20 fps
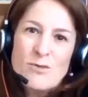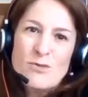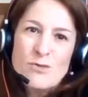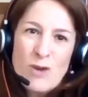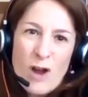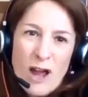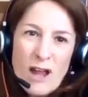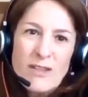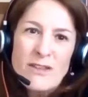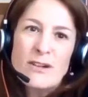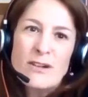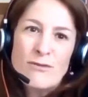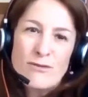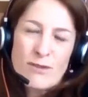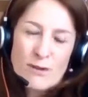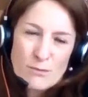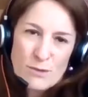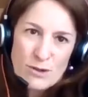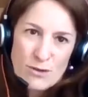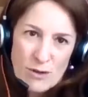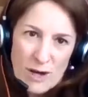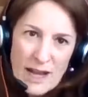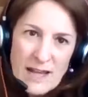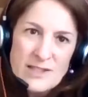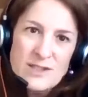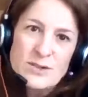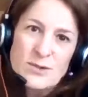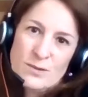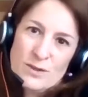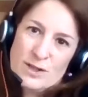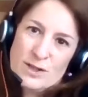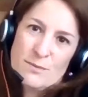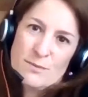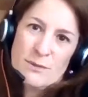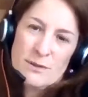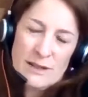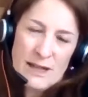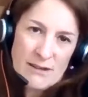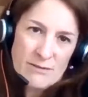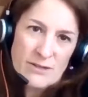rather from a grassroots
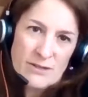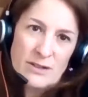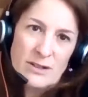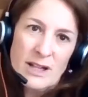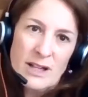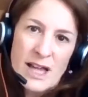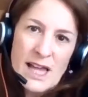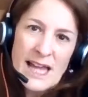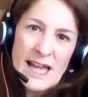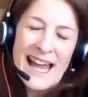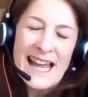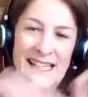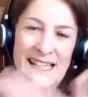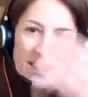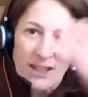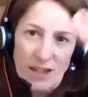level and